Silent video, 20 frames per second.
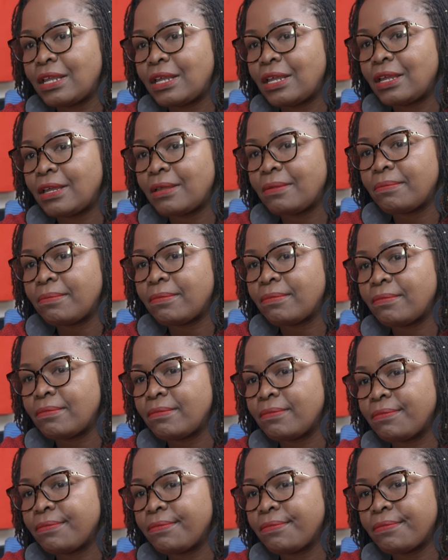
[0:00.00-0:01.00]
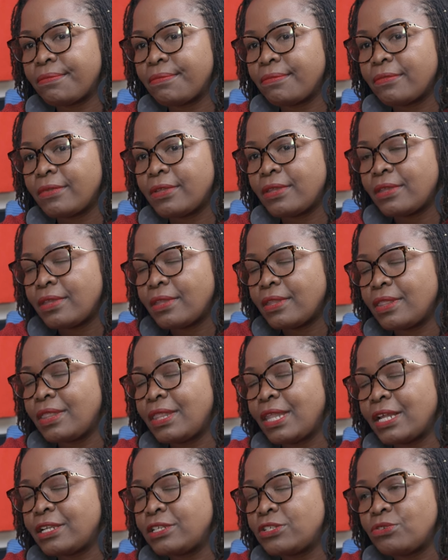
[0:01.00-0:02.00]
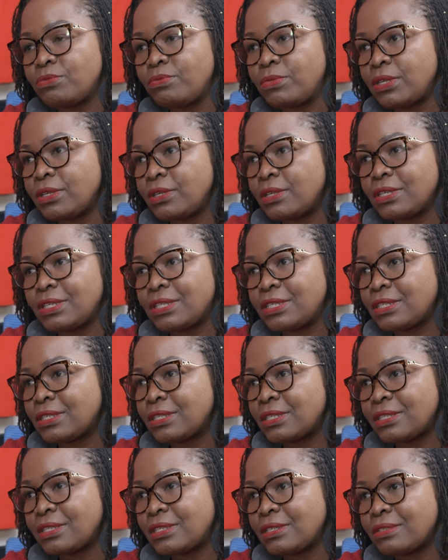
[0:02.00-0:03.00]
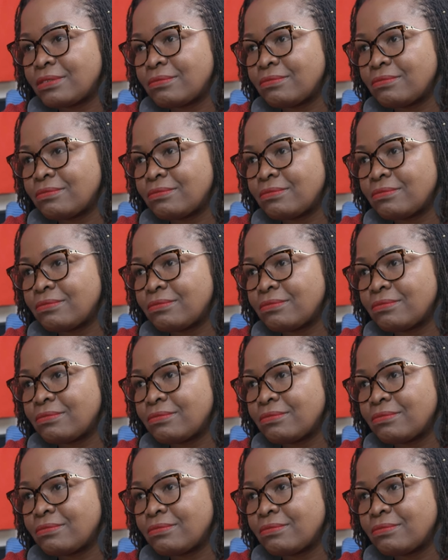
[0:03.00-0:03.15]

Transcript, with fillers: um, that to me is